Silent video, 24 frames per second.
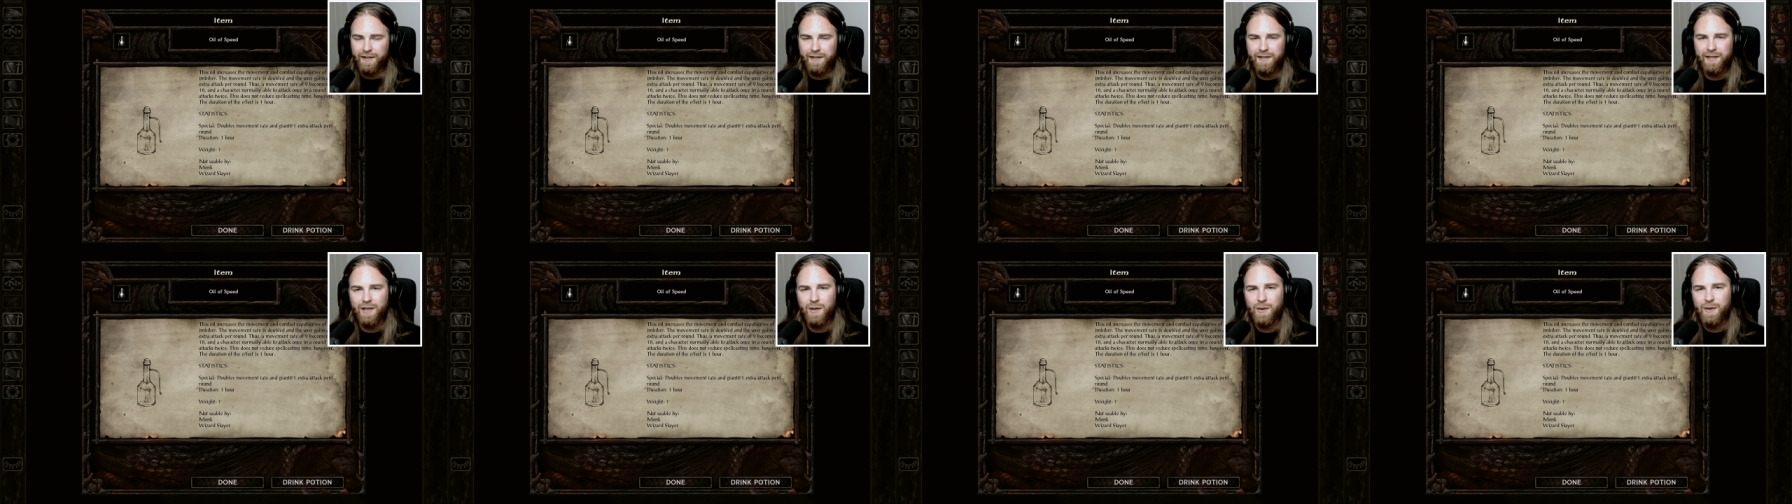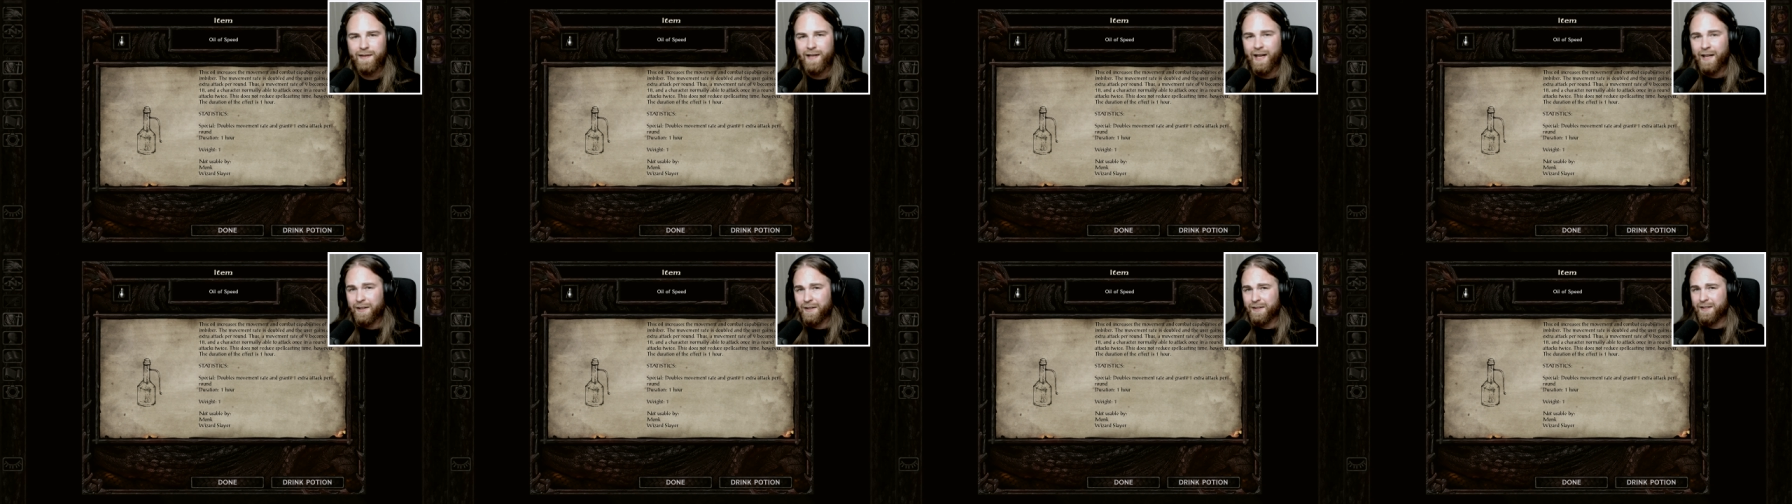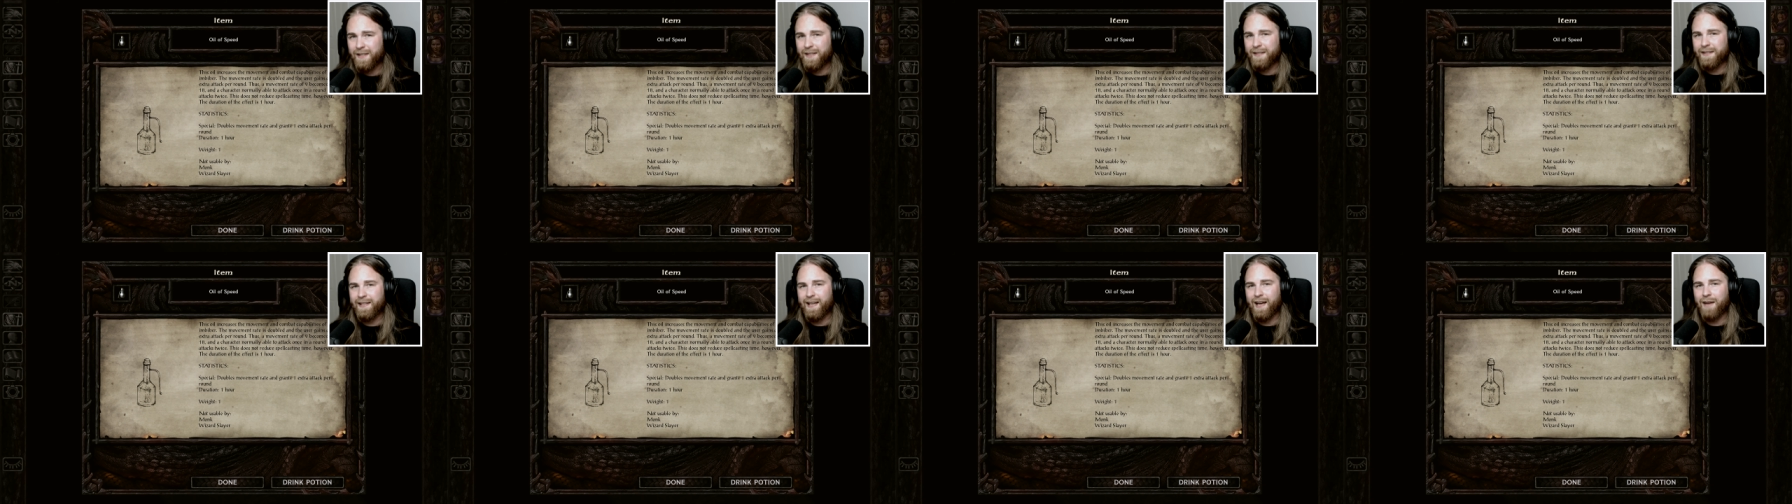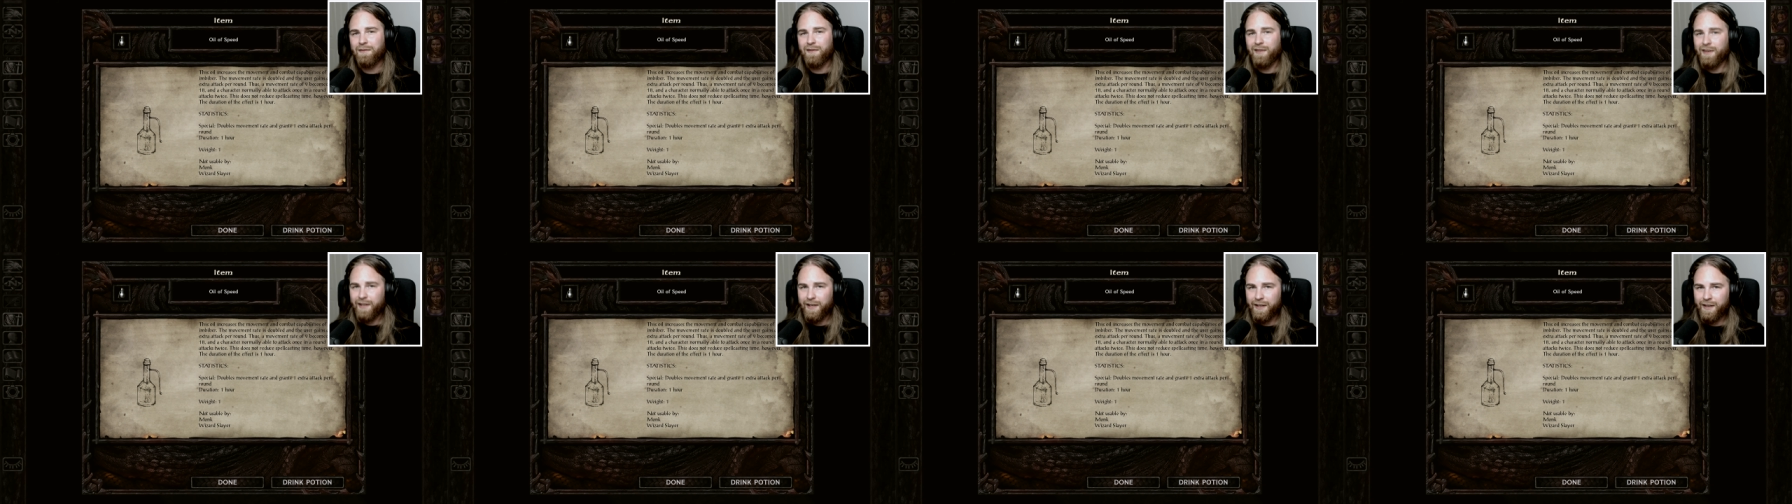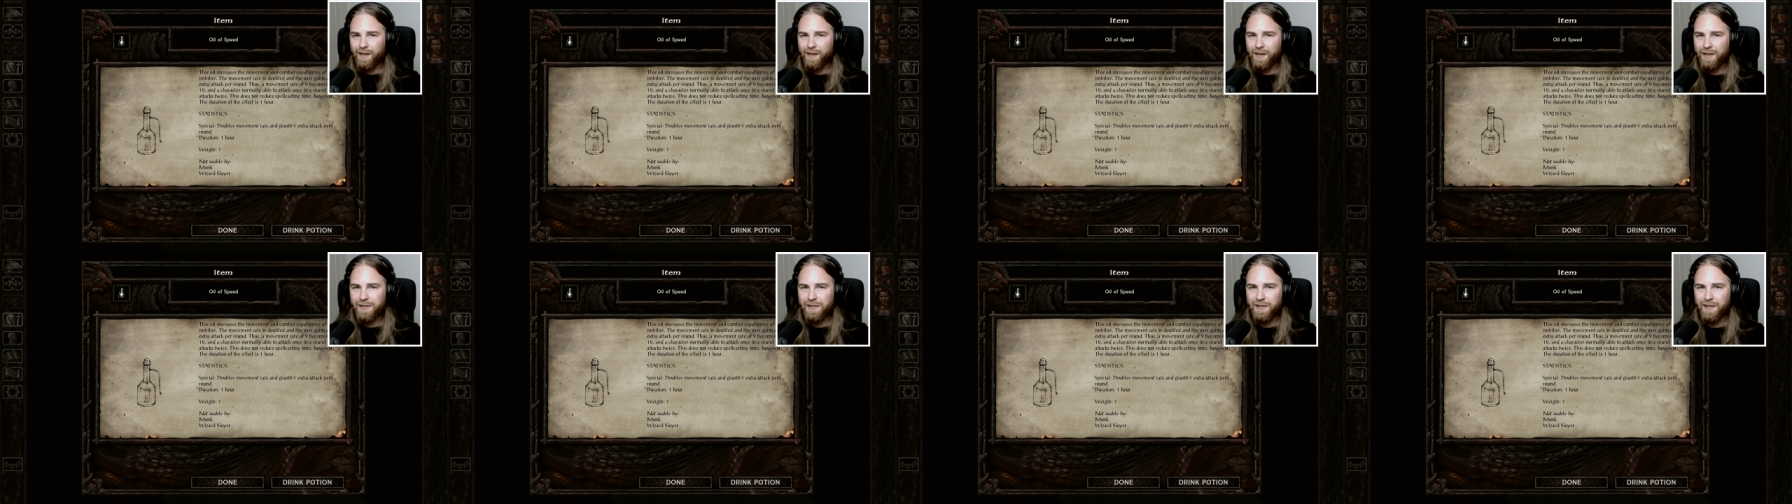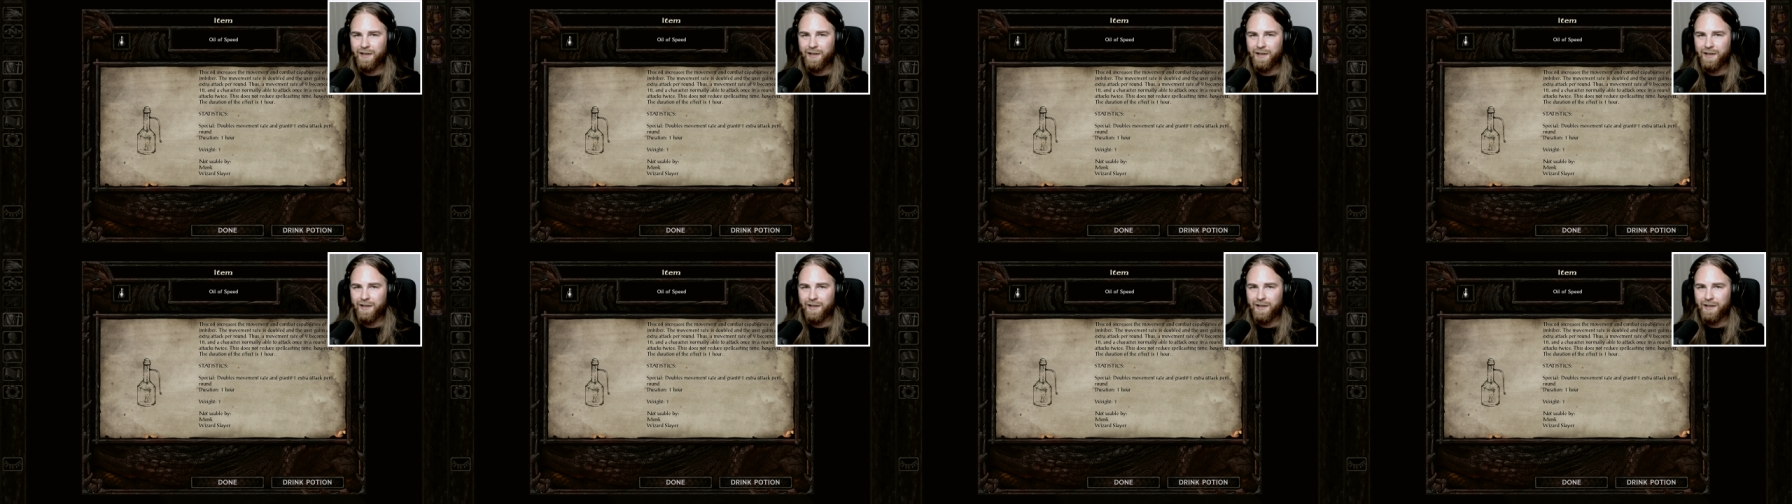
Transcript: So if that doesn't sound ridiculous